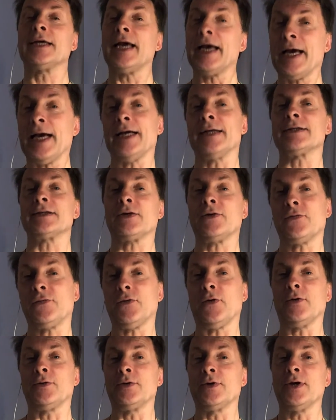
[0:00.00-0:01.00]
has a
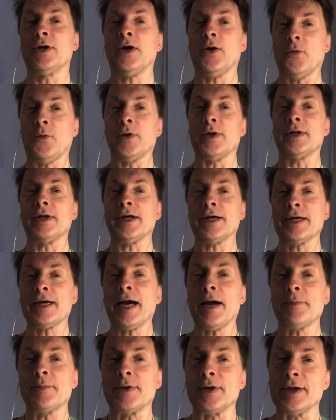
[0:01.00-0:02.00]
phone with a
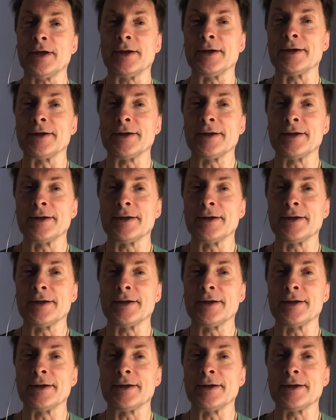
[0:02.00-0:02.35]
camera in.